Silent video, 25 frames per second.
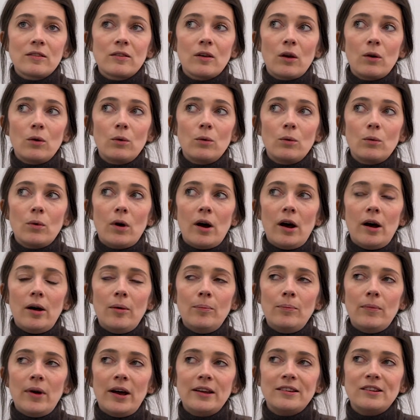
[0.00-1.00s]
So
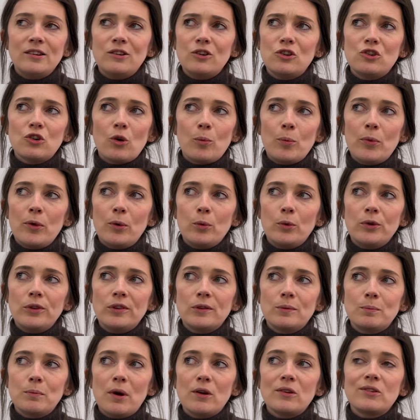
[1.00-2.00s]
I did a job that
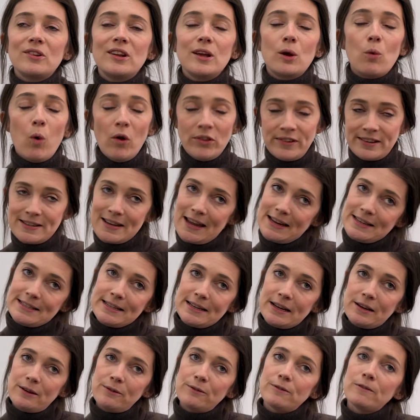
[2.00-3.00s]
was mostly
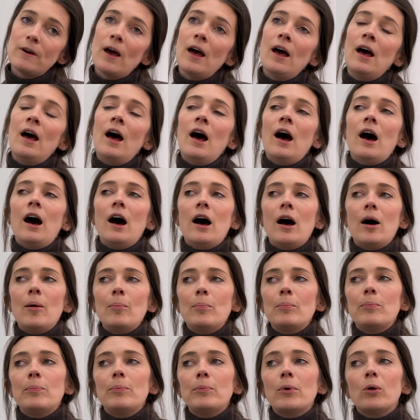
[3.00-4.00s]
quantitative,
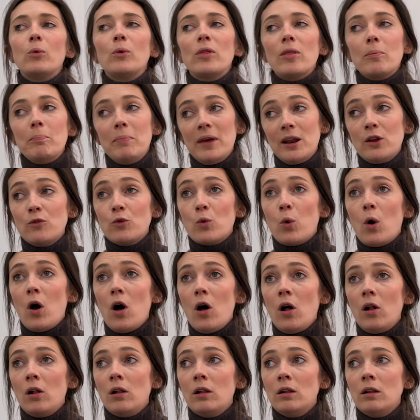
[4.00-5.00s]
but with a bit of
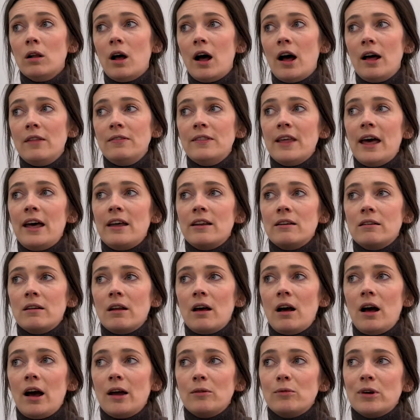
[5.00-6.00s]
qual, and then
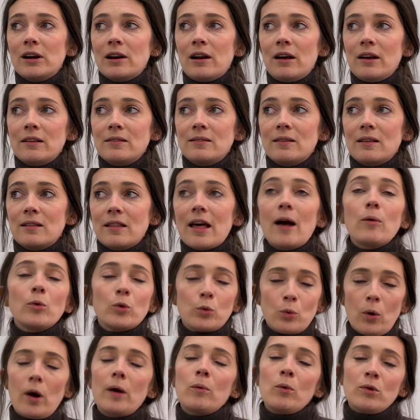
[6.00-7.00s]
I realised that that was
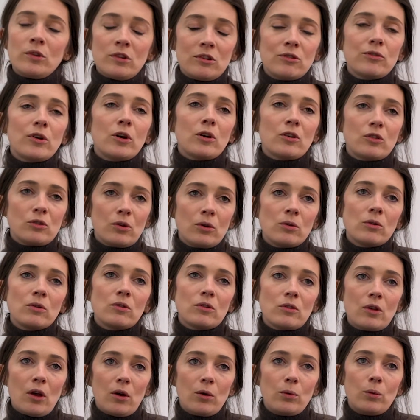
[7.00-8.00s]
what I wanted to focus on.
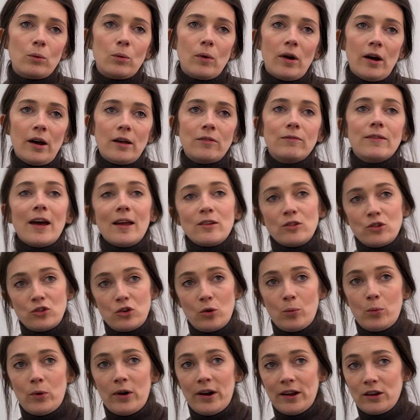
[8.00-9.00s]
So I found a
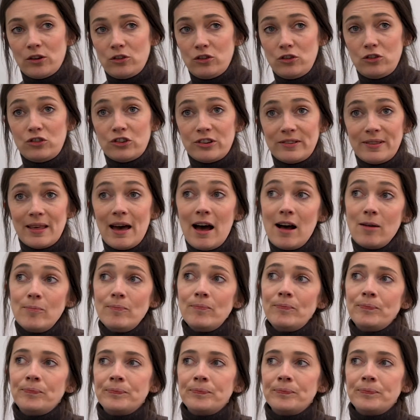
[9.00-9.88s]
job where I could do just that.